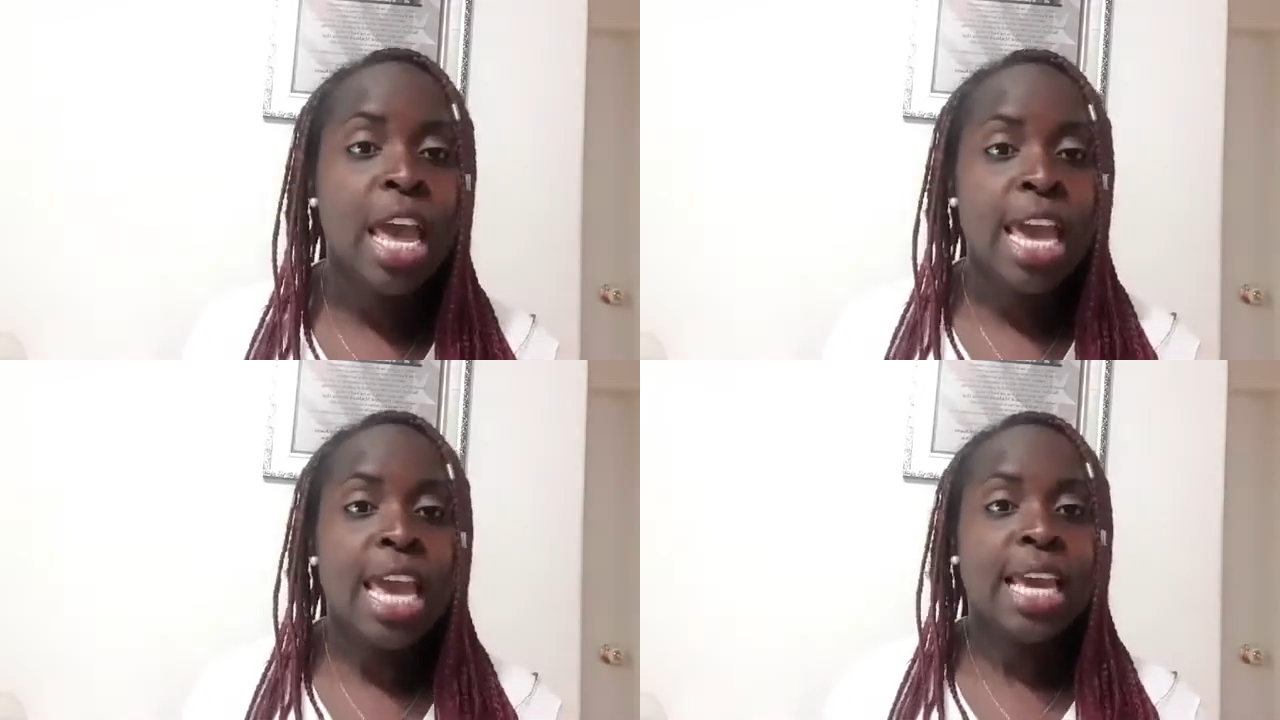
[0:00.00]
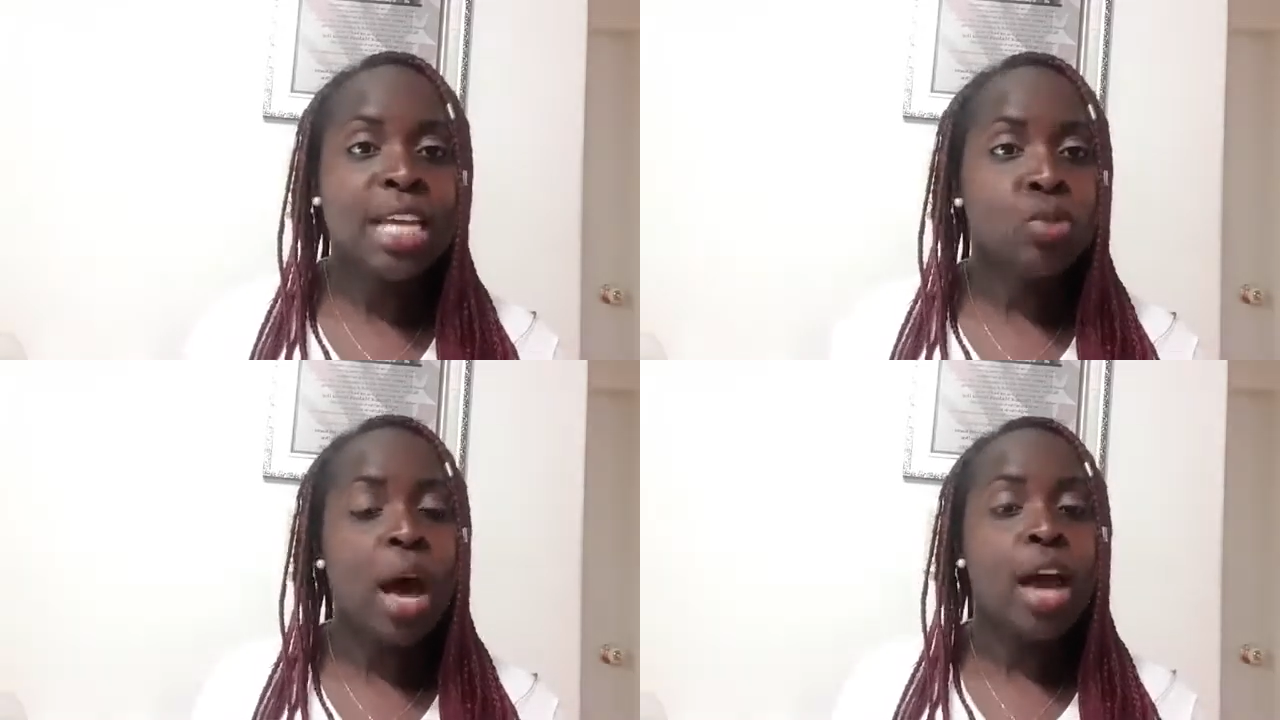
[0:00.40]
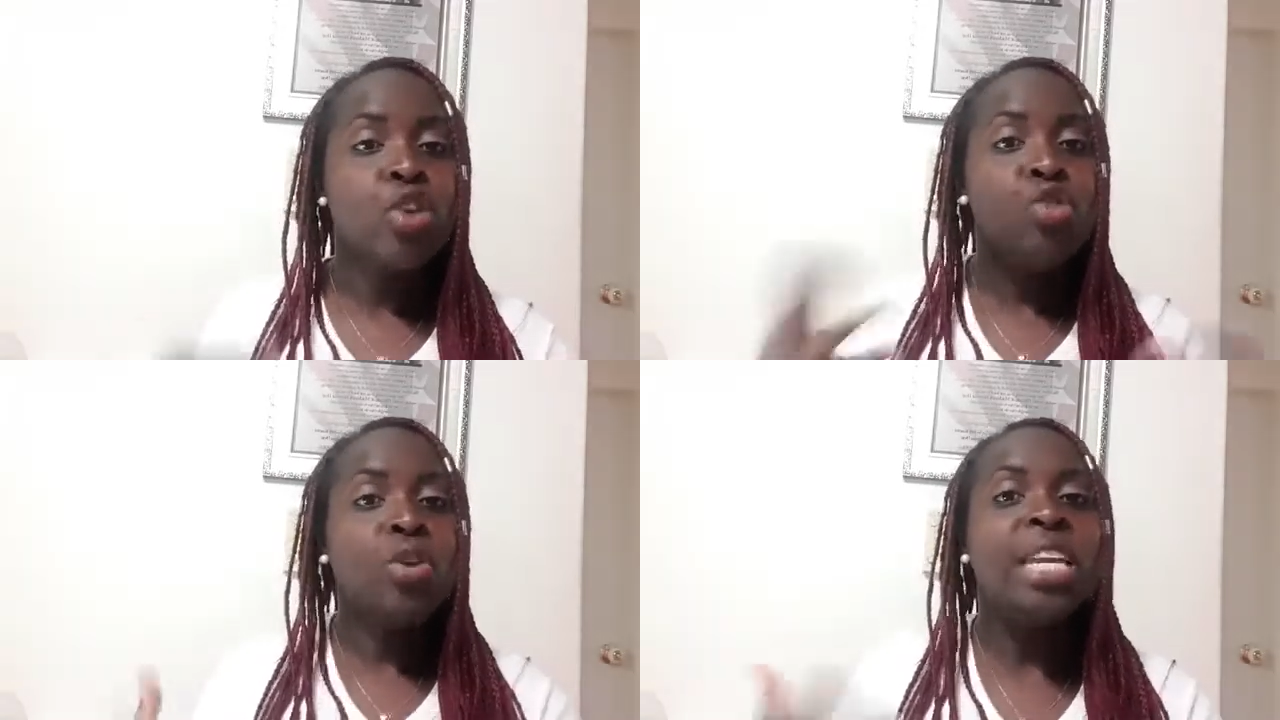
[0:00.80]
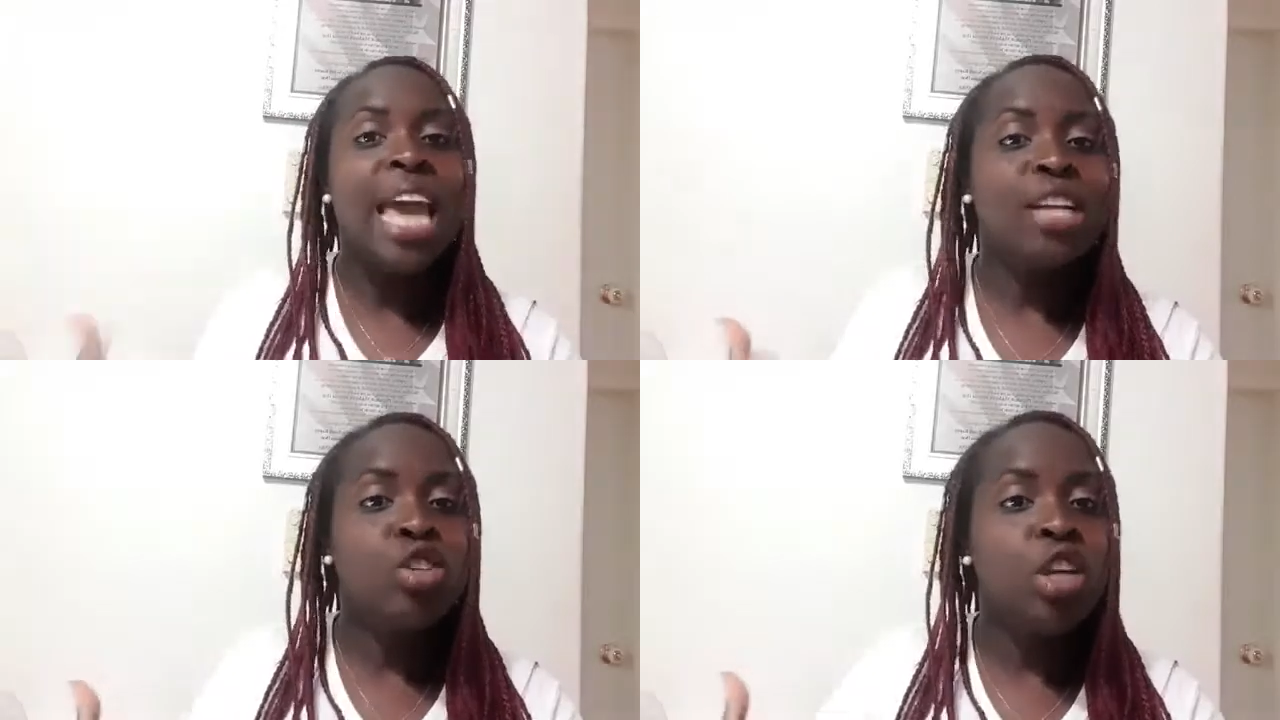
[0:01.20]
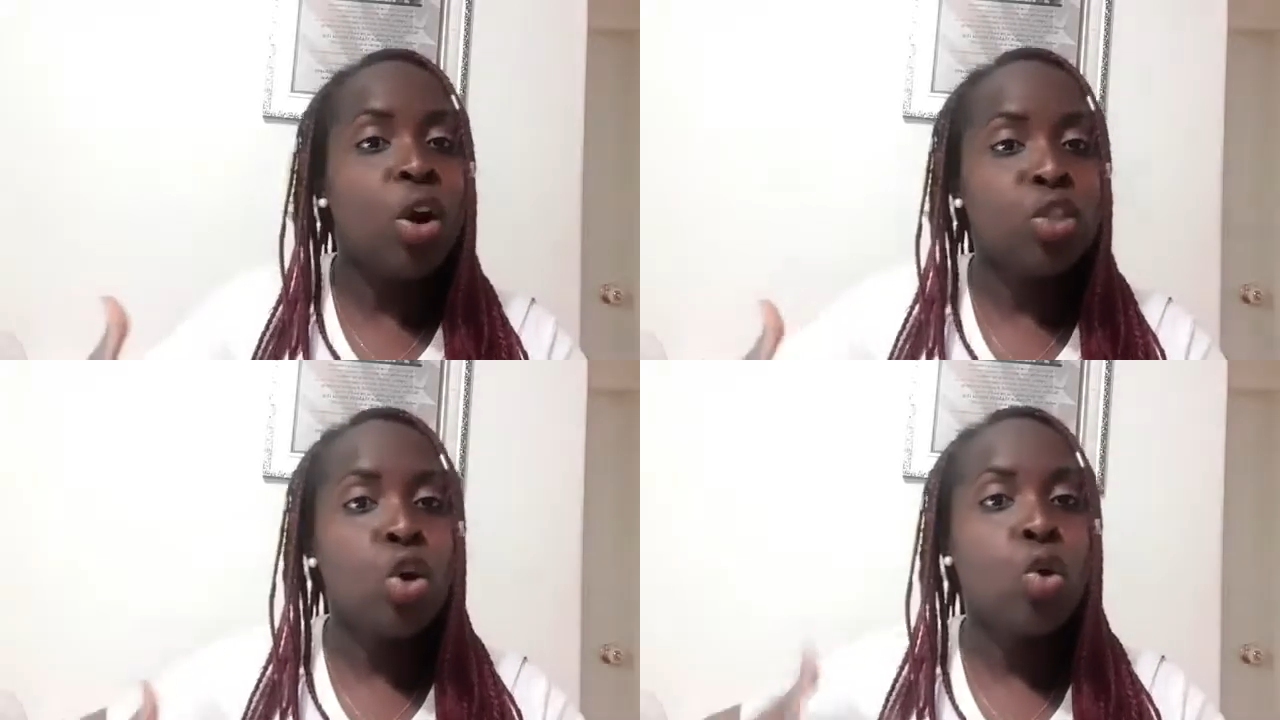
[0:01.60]
And guess what? You can actually
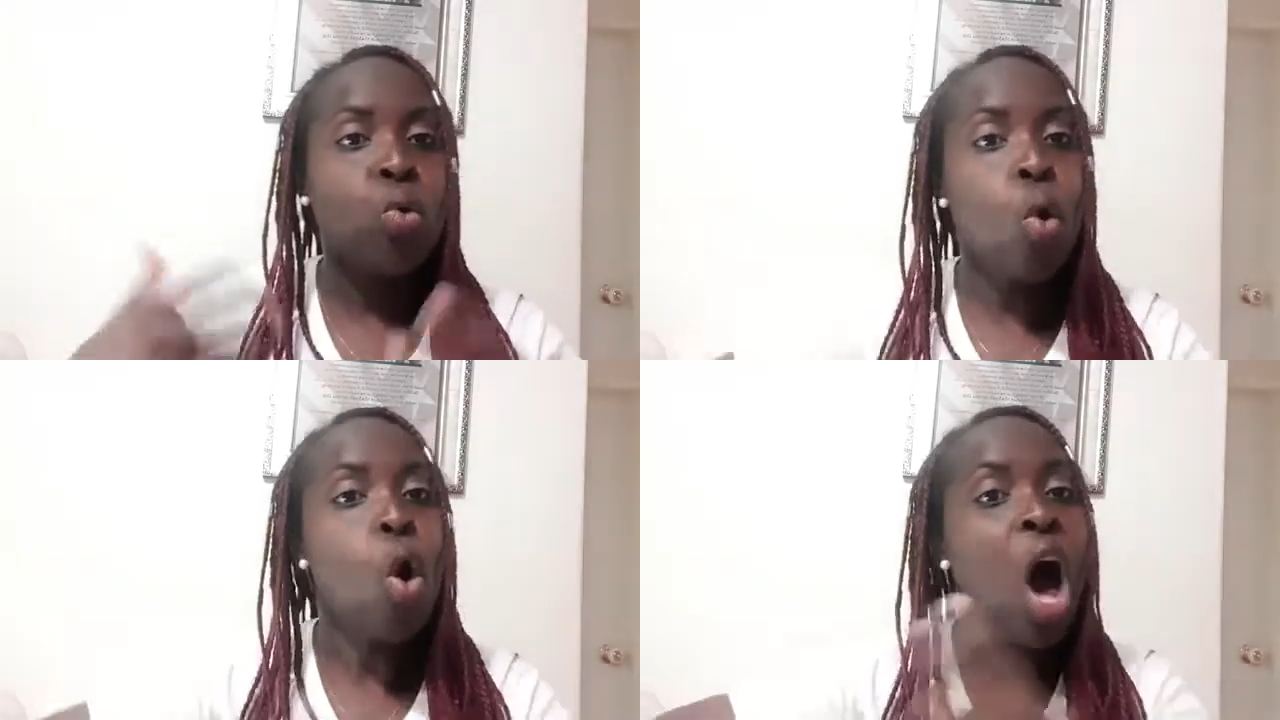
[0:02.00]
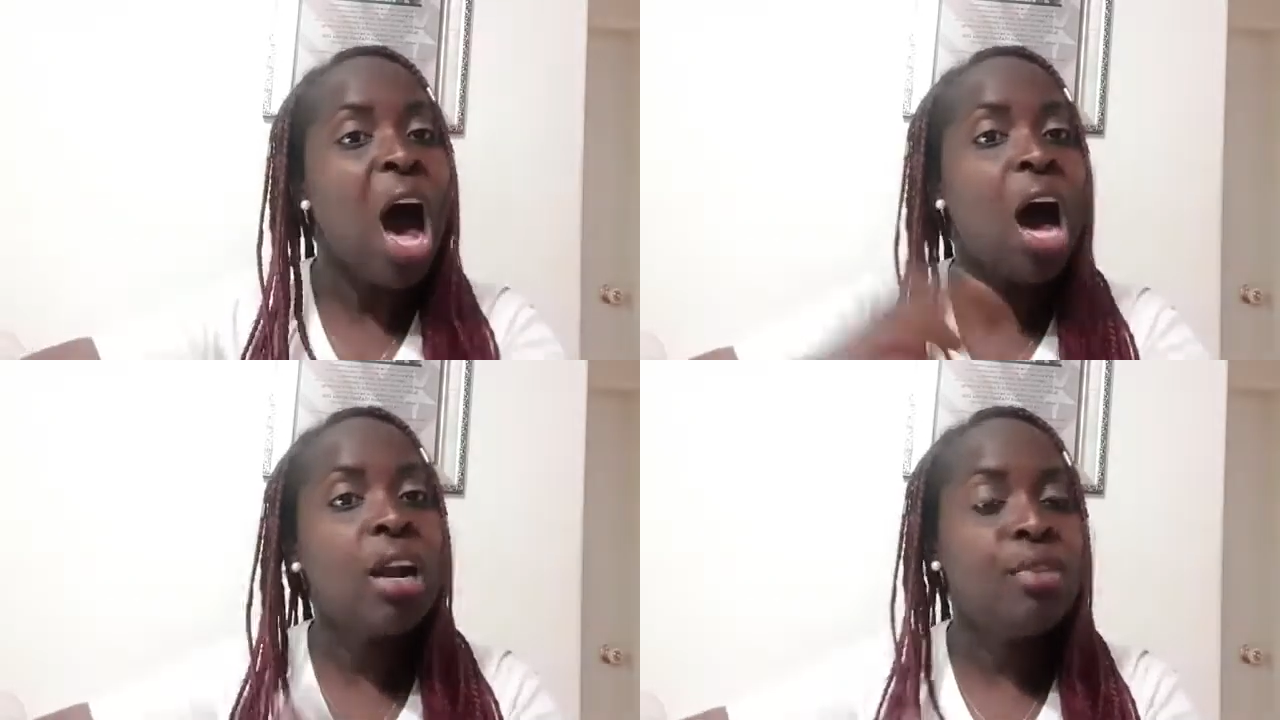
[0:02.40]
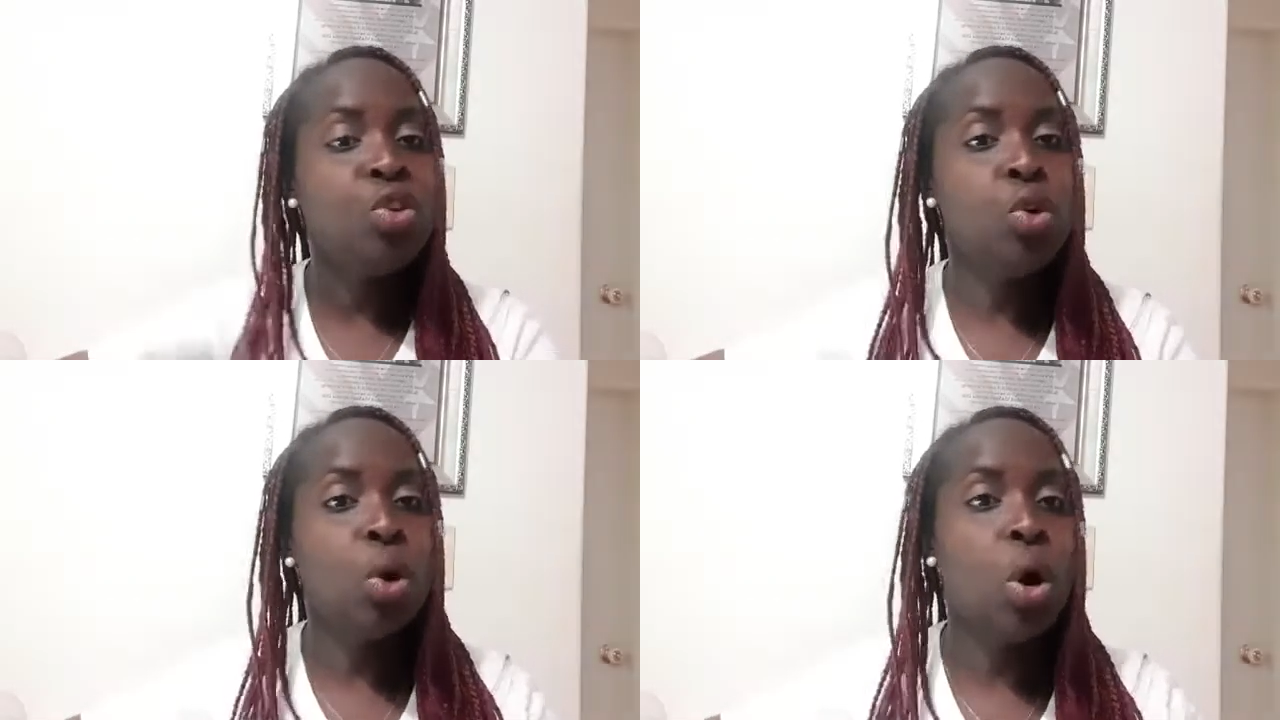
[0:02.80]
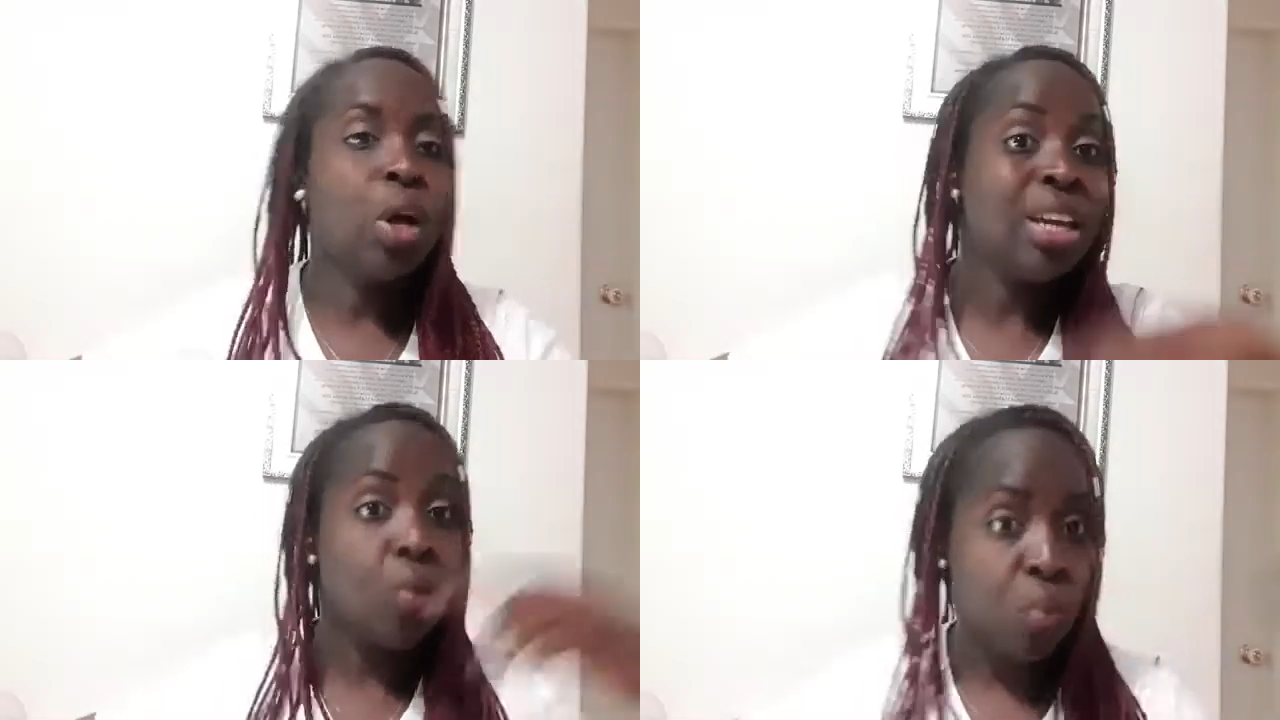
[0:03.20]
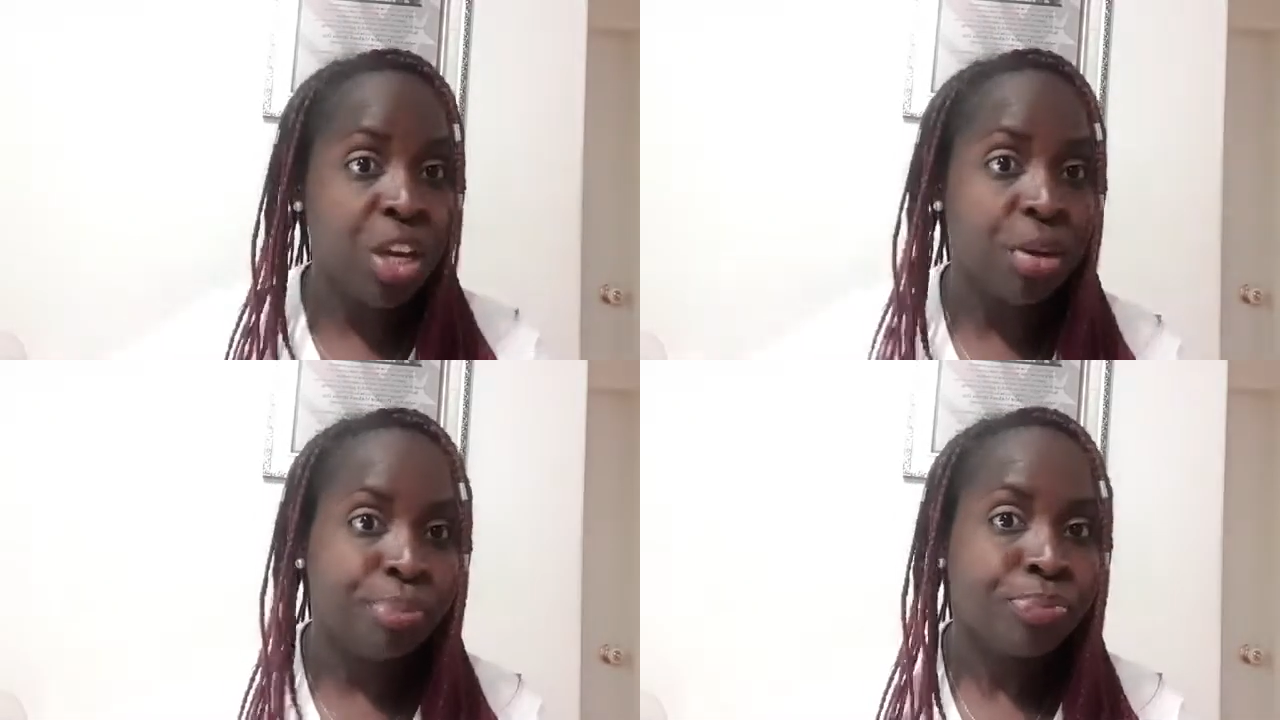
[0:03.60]
also grow out of your career.